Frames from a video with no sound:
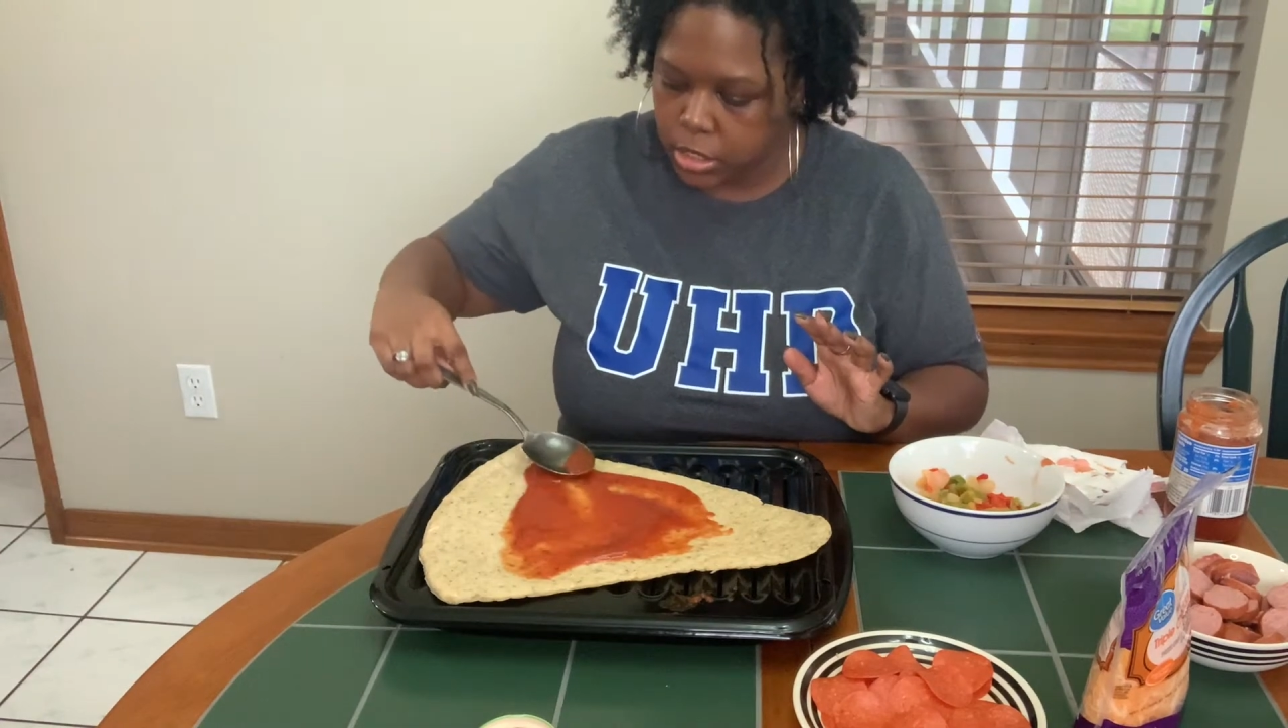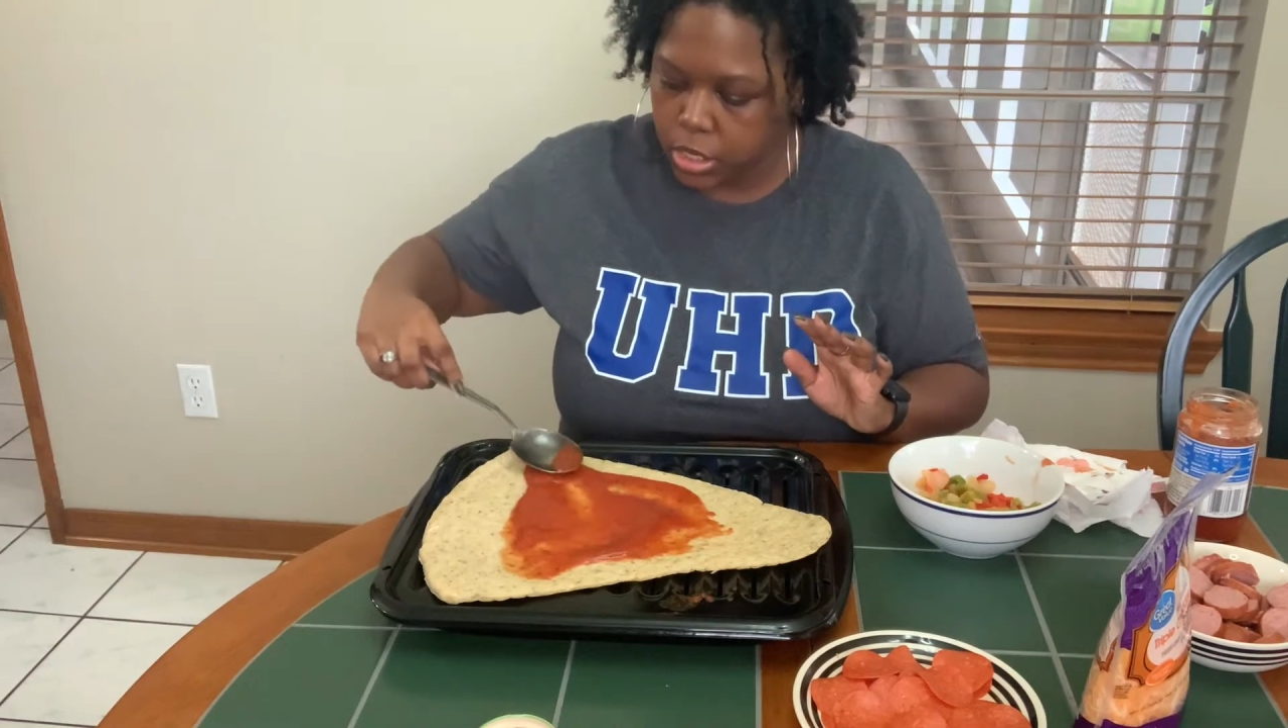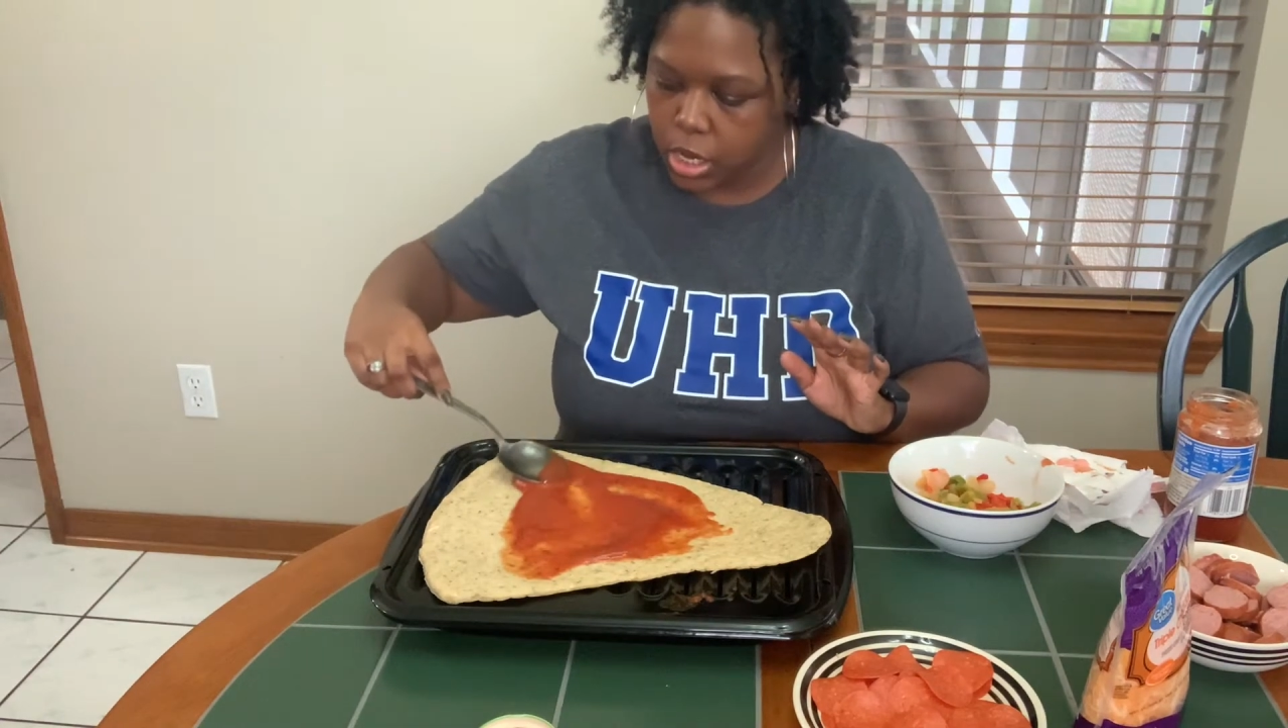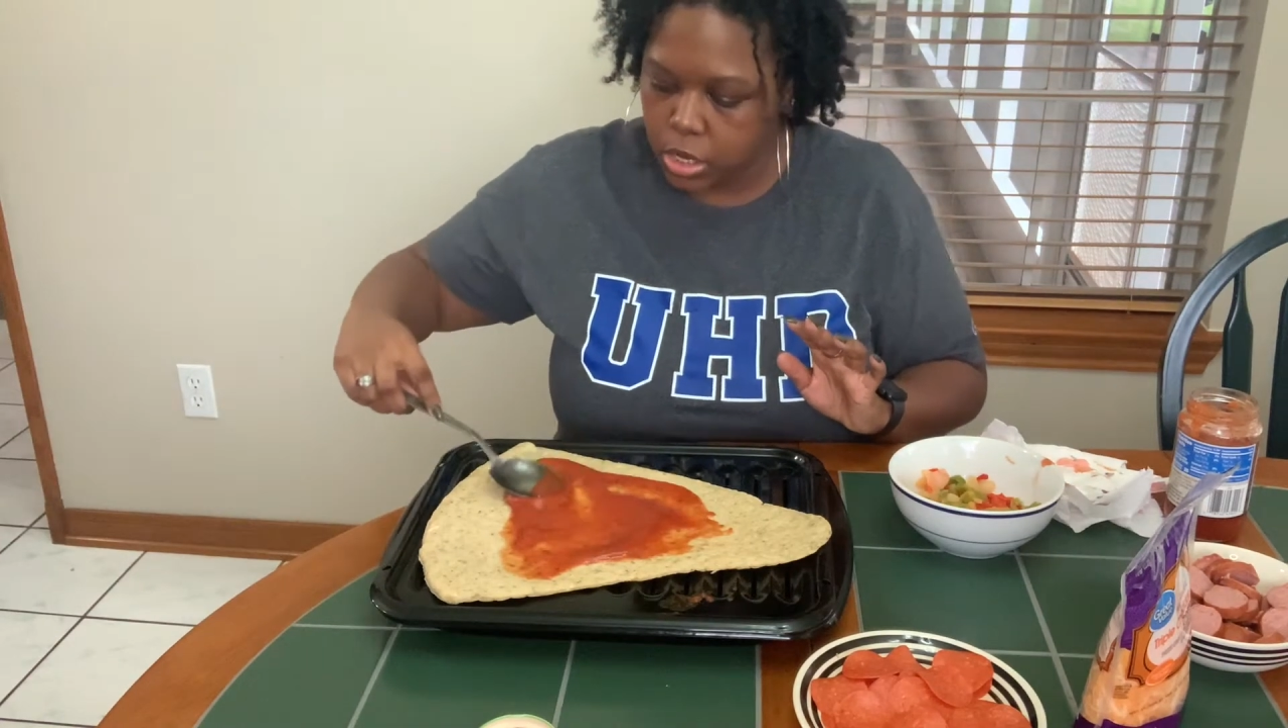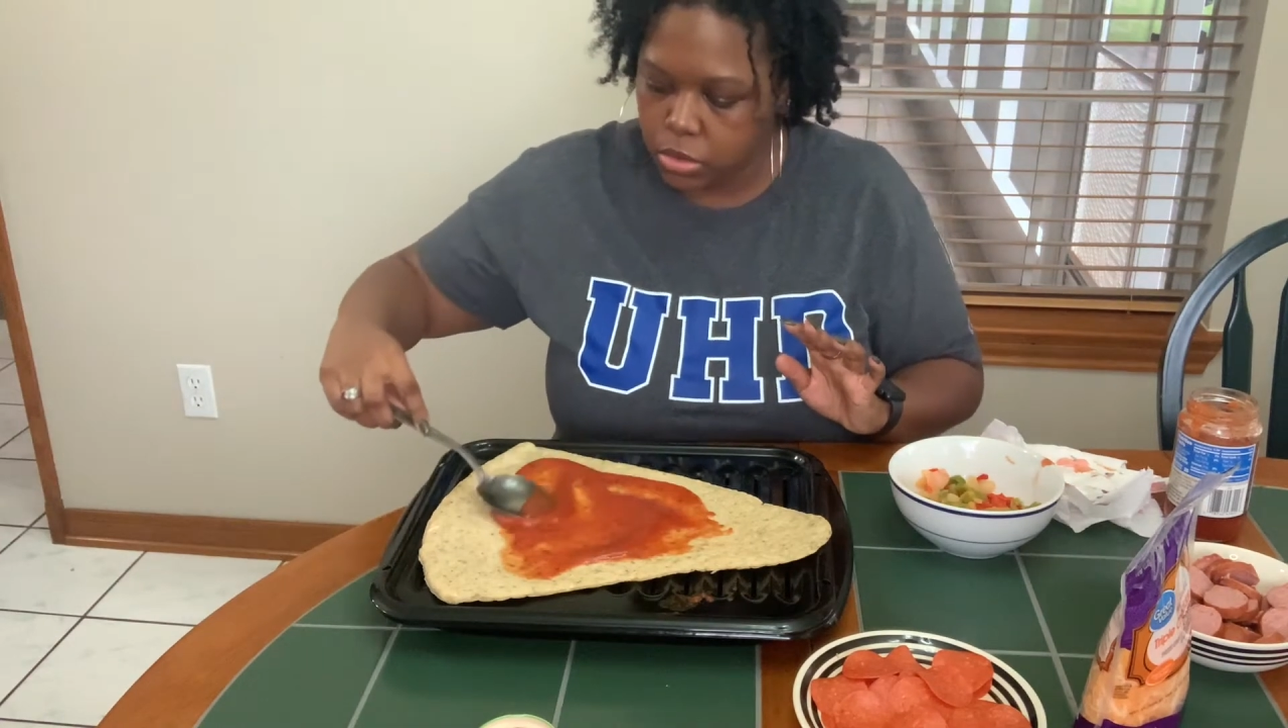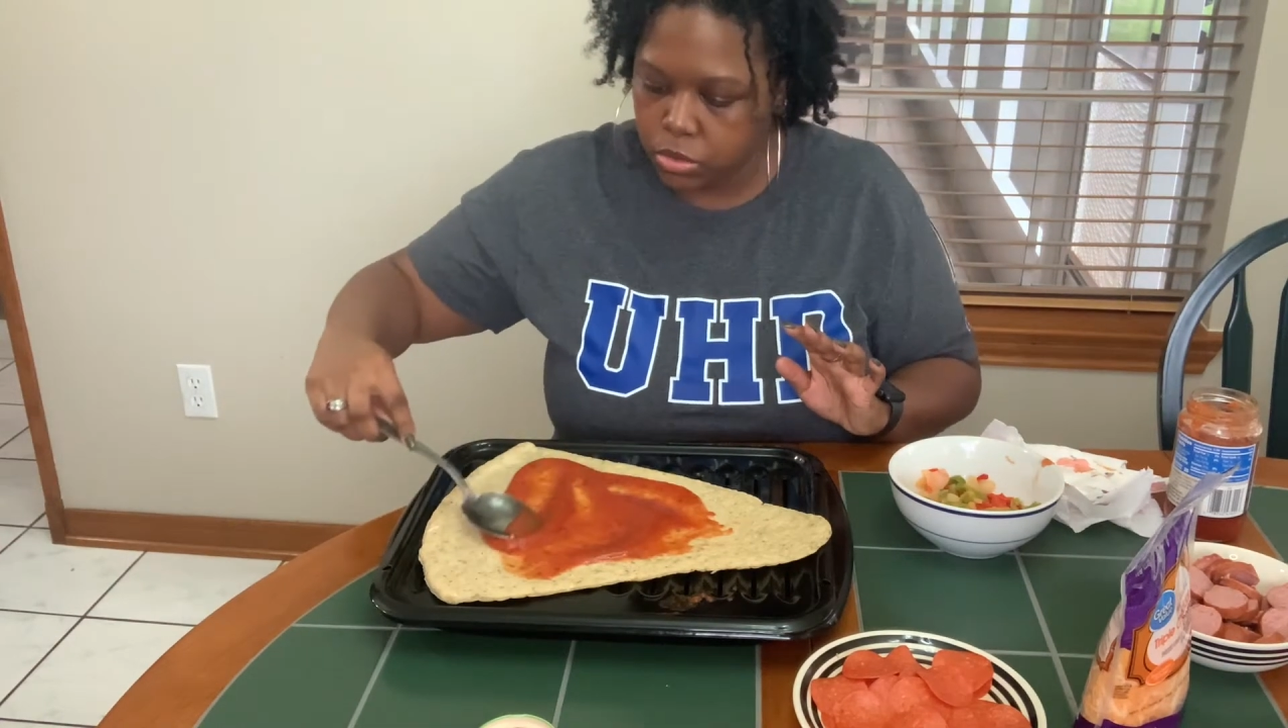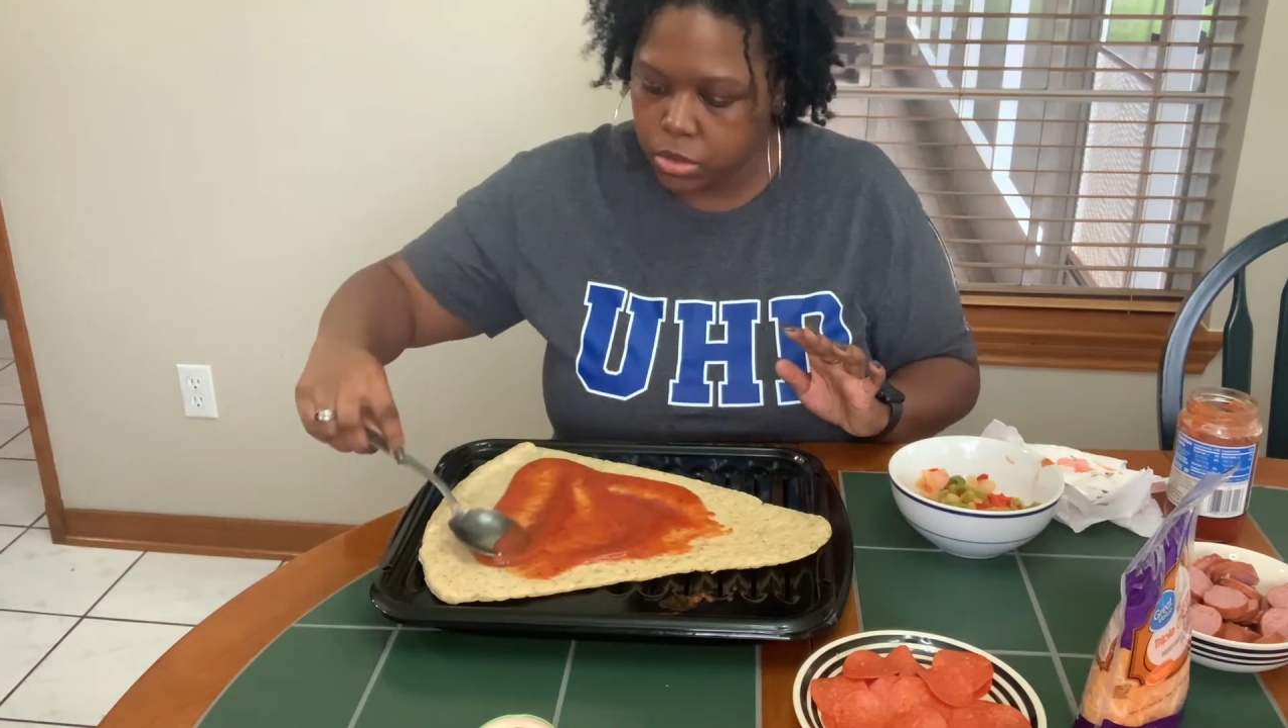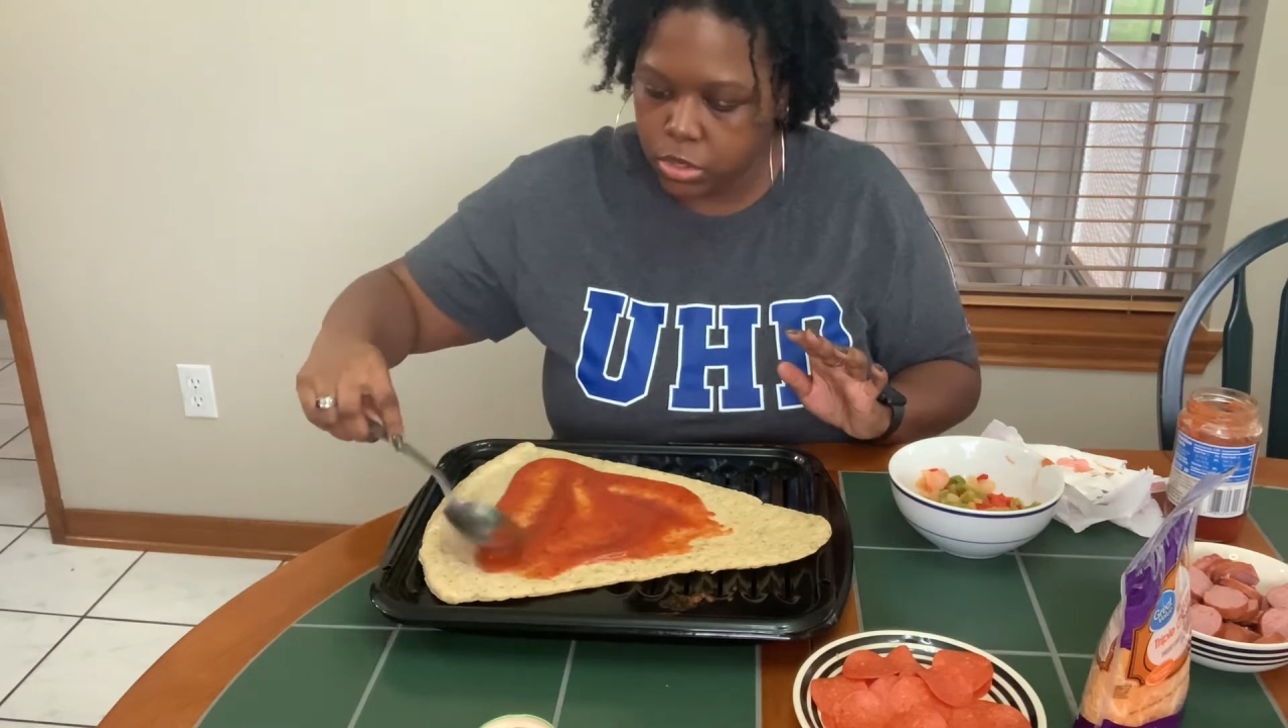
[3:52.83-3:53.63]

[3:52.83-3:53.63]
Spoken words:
sauce.